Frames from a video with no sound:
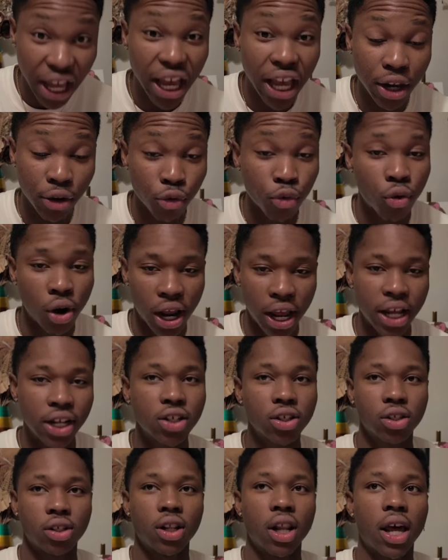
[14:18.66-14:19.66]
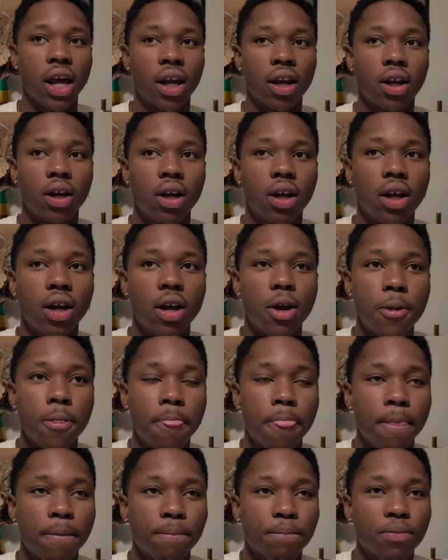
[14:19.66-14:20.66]
enraged. Like,
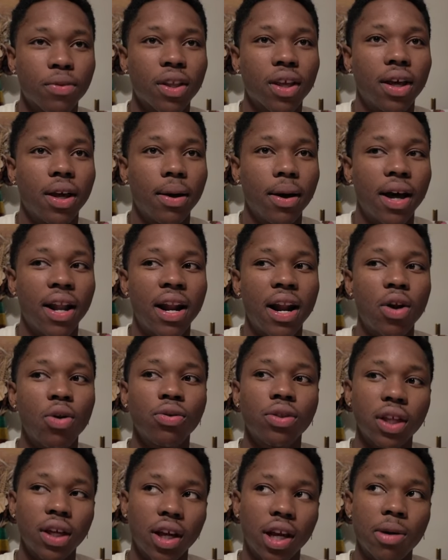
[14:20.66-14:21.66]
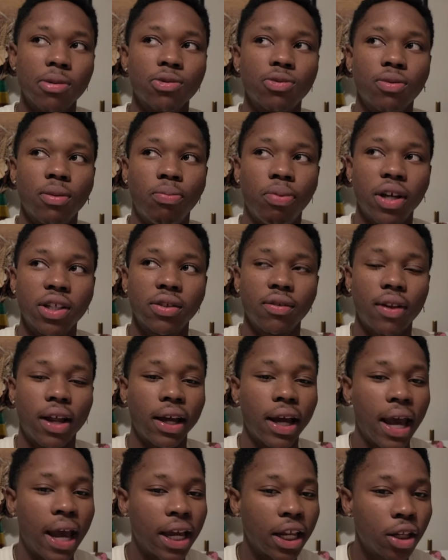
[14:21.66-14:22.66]
and I don't think it comes from a place of,
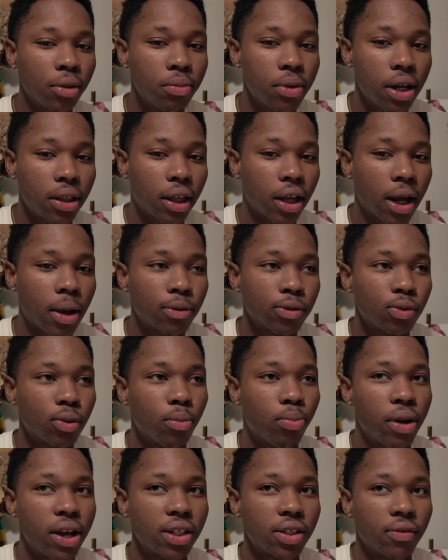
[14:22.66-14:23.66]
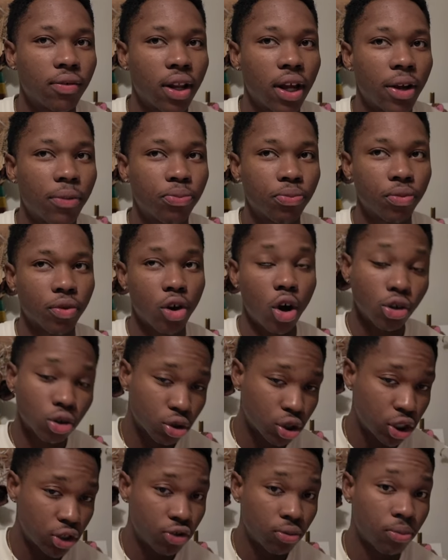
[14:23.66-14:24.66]
like, hating me. I think it comes from a place of, like,
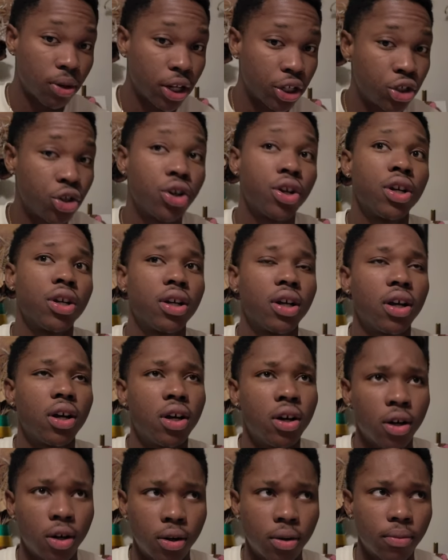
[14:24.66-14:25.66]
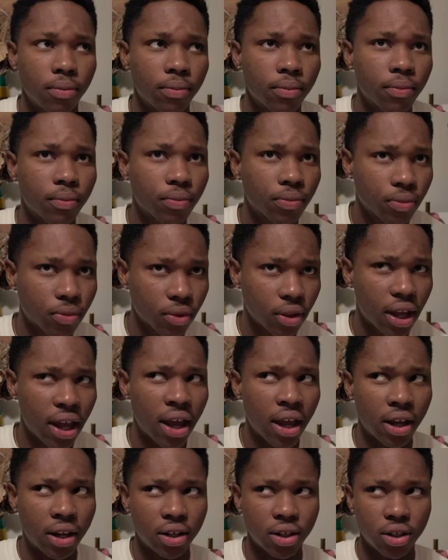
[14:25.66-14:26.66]
also she's from Nigeria,
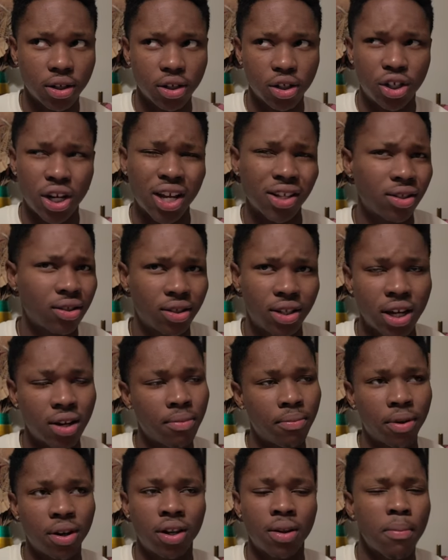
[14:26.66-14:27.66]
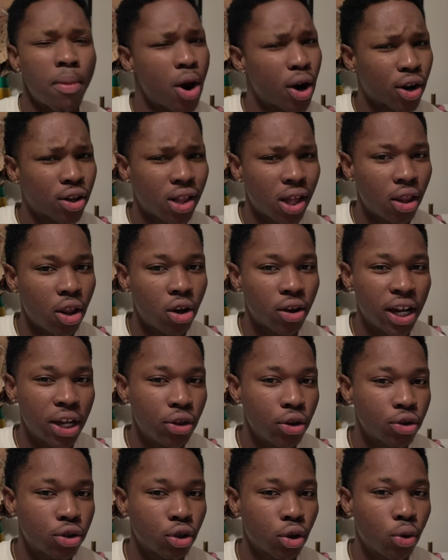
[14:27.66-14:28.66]
and she hadn't been in America that long
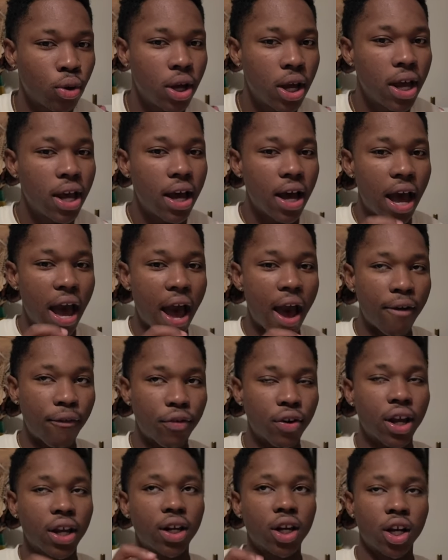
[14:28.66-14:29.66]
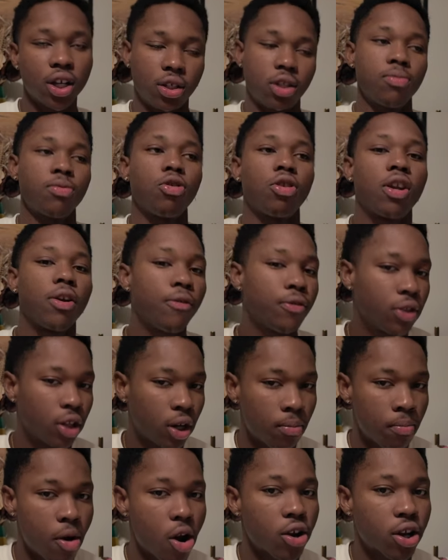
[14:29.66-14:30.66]
either. So African customs are different
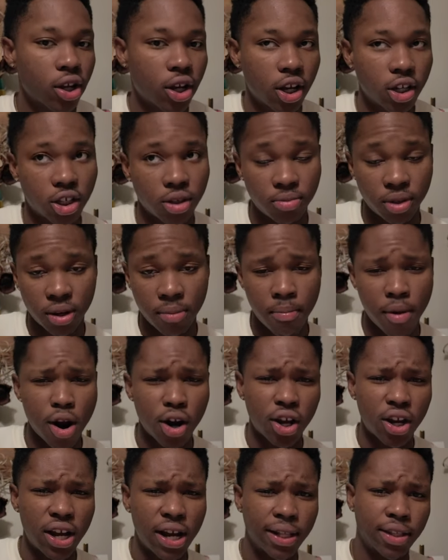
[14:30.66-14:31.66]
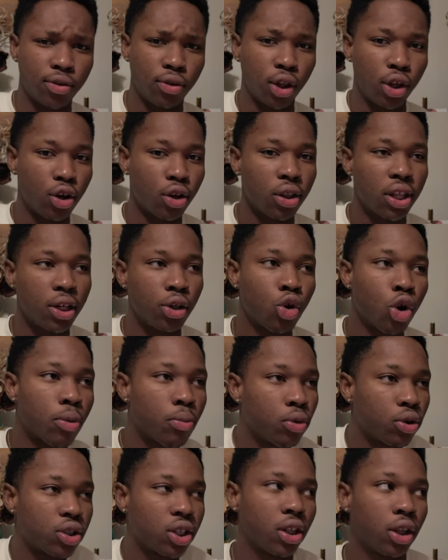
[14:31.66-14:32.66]
than American customs. In America, it's literally
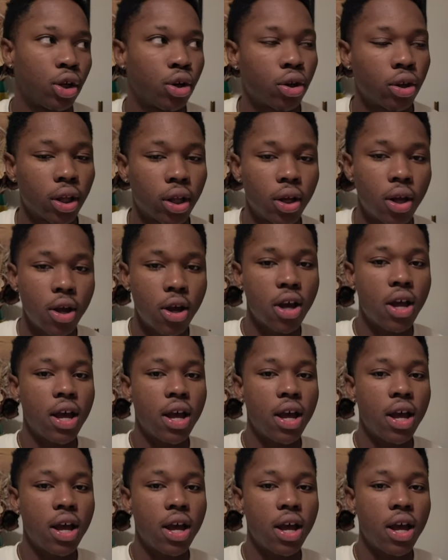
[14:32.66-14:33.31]
normal to literally,